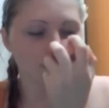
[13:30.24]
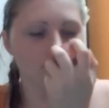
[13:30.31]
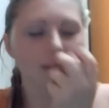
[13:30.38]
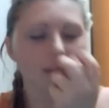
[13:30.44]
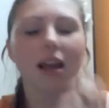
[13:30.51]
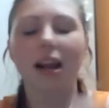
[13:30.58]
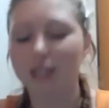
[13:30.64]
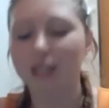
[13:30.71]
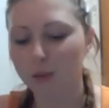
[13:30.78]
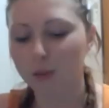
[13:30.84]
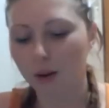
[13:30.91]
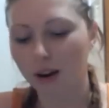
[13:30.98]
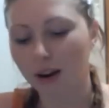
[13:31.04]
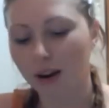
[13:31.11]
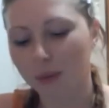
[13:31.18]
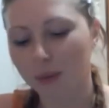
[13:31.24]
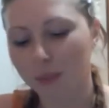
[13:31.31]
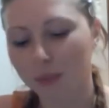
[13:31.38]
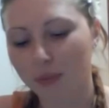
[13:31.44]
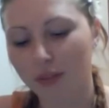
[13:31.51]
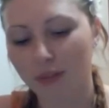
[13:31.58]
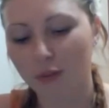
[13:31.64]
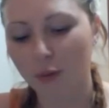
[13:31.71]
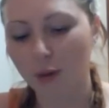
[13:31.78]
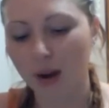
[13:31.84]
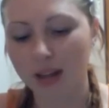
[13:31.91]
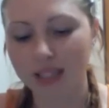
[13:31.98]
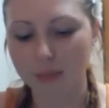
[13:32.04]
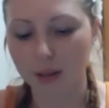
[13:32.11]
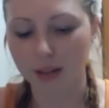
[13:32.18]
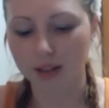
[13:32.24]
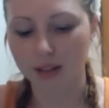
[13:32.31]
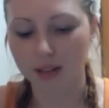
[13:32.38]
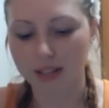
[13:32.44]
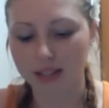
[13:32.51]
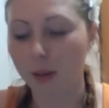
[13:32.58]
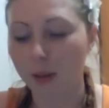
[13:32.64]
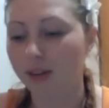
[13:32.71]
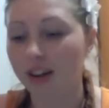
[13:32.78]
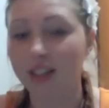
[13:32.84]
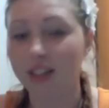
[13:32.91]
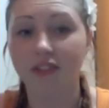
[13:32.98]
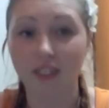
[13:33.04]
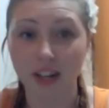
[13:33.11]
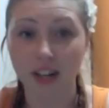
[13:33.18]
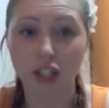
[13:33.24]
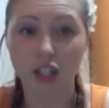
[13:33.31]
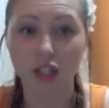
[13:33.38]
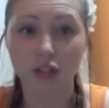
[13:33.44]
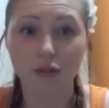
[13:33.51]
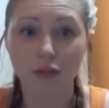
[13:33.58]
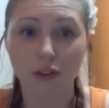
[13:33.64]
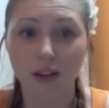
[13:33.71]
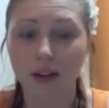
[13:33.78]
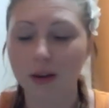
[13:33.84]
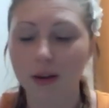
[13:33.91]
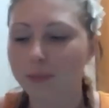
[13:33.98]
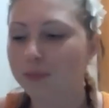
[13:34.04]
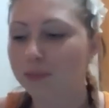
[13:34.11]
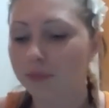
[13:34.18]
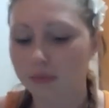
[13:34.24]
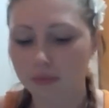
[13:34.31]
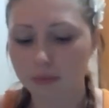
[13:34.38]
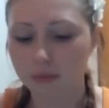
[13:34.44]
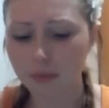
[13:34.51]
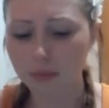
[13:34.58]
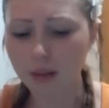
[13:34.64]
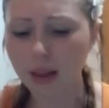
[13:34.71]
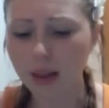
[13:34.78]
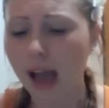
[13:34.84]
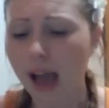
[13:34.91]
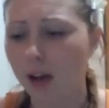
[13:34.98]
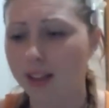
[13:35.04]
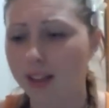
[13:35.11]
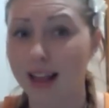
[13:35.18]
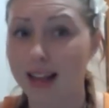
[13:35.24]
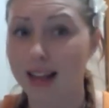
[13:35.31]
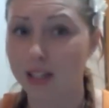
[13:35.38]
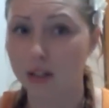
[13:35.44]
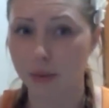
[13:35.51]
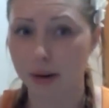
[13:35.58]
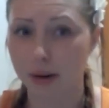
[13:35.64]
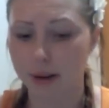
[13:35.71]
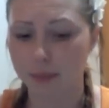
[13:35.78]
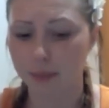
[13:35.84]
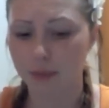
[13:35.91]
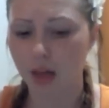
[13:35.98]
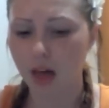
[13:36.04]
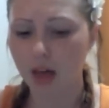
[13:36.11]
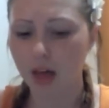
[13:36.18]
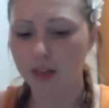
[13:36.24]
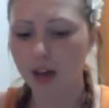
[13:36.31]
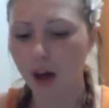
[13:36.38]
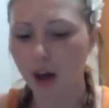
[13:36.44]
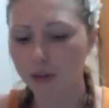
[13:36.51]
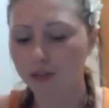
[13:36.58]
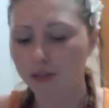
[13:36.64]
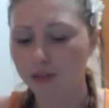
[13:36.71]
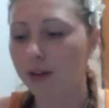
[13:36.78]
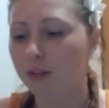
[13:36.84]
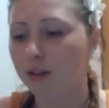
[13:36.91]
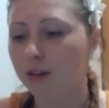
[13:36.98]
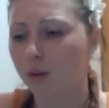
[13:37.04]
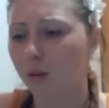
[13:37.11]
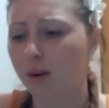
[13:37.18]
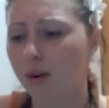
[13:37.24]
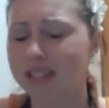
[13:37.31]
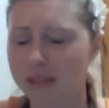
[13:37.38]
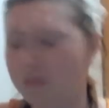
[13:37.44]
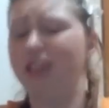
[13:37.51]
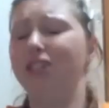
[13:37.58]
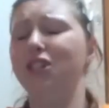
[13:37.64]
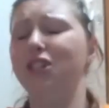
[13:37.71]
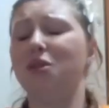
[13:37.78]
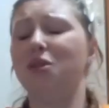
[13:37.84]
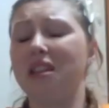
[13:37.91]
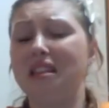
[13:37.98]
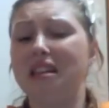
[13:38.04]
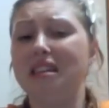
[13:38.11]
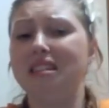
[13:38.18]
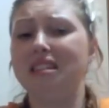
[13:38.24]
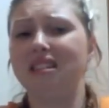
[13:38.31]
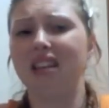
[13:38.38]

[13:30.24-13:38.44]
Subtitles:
And I swear, if you guys smelt this, I would have had to fight you for them. I got the last three. The other flavors were ones that made you go like this.